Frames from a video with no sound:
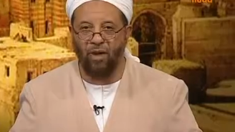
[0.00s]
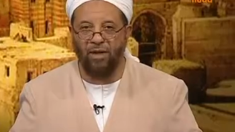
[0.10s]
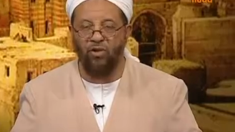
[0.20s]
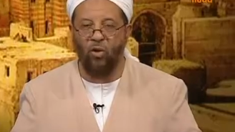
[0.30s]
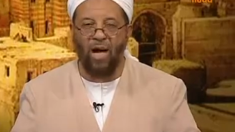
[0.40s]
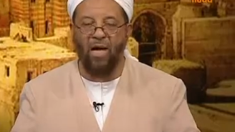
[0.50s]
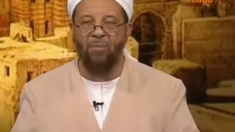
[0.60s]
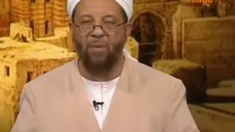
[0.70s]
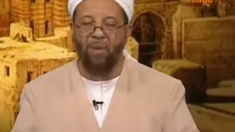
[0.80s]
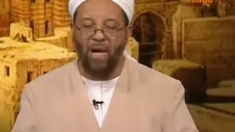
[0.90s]
And so
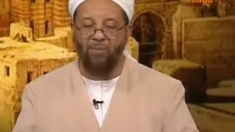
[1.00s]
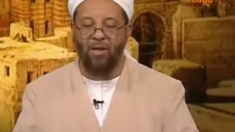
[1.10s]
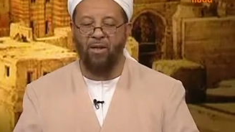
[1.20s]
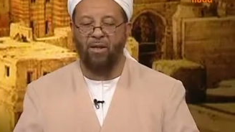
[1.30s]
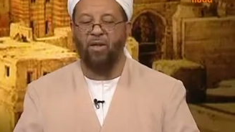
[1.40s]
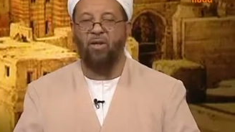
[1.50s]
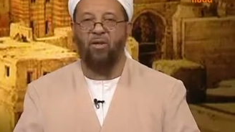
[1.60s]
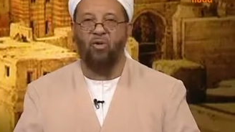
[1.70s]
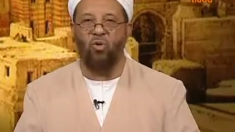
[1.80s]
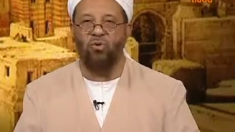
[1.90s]
Ahmed Baba
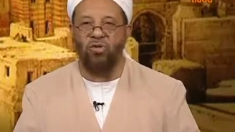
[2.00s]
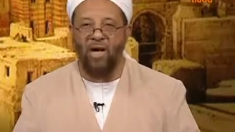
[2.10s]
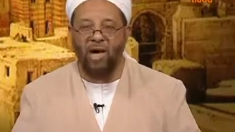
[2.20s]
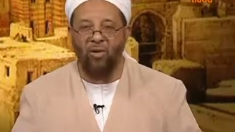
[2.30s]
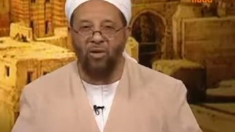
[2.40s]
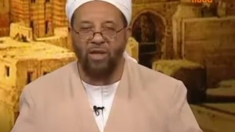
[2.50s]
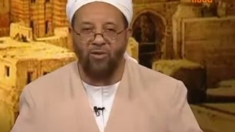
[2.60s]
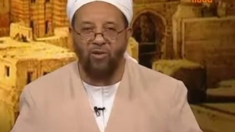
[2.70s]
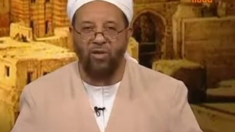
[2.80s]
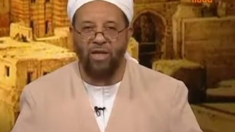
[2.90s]
goes down
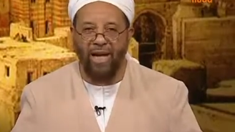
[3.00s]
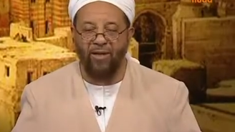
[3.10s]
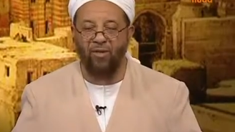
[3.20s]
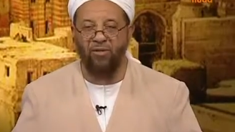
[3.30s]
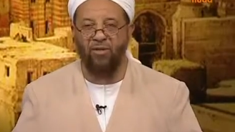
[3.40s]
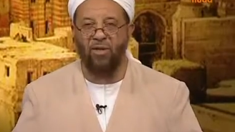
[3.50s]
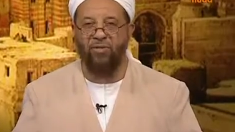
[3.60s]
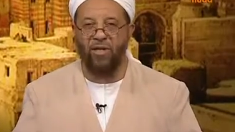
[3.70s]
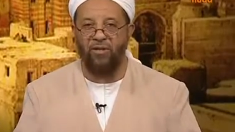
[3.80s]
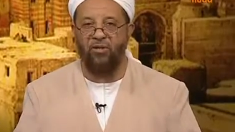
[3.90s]
into the annals
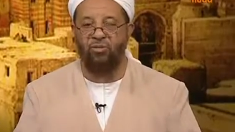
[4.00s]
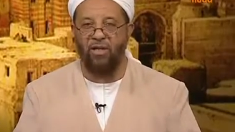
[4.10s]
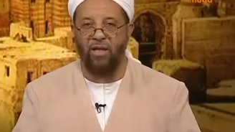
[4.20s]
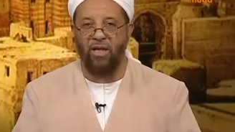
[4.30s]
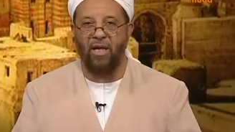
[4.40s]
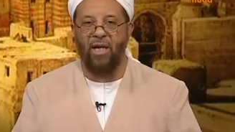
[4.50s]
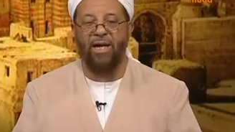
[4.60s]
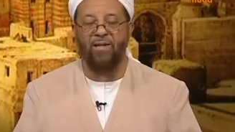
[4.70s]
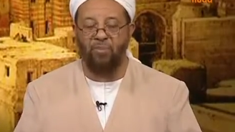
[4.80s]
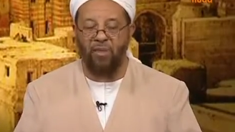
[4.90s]
of history as